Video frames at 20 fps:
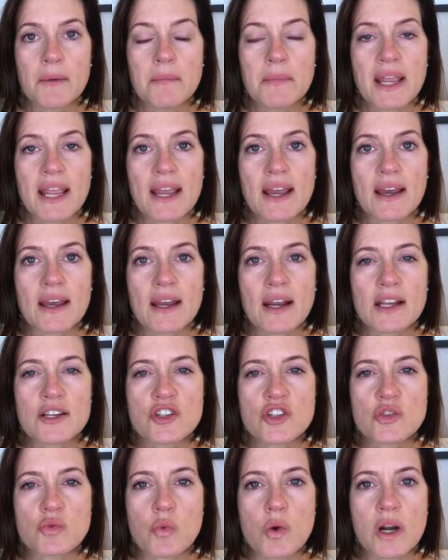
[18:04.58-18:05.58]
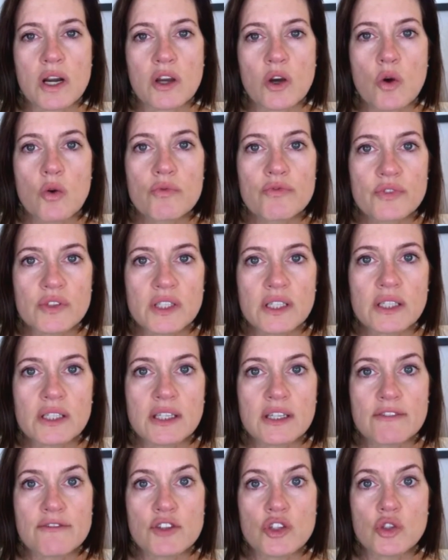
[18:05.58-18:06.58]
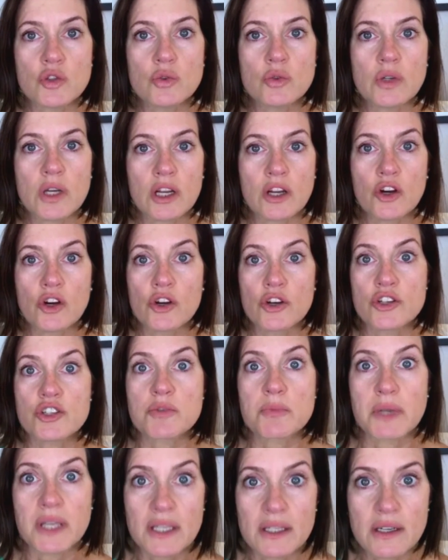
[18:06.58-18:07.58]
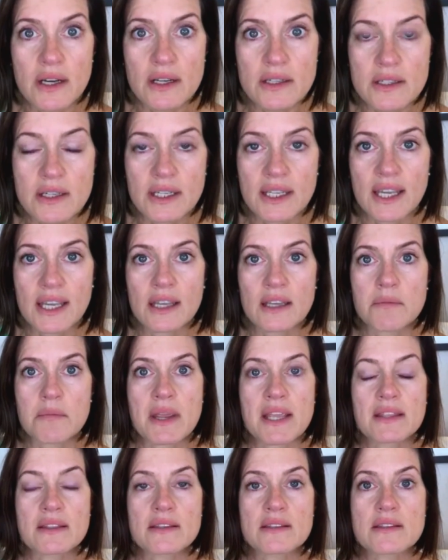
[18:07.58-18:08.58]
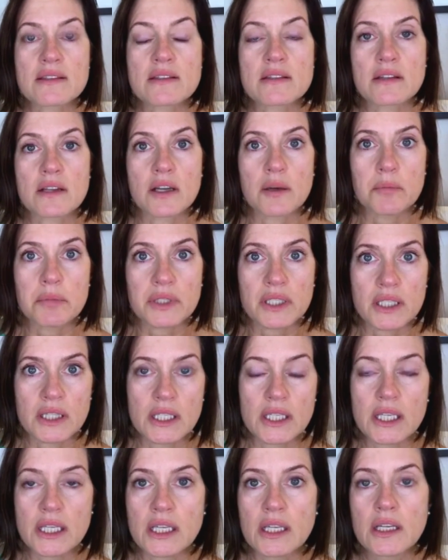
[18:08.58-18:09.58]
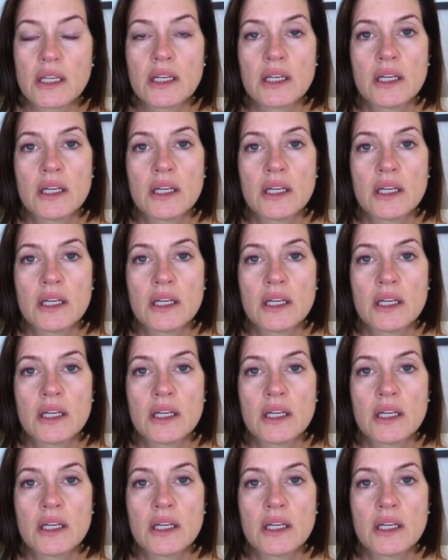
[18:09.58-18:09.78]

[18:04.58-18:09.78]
and I just want to hopefully give you encouragement, not to, again, make this completely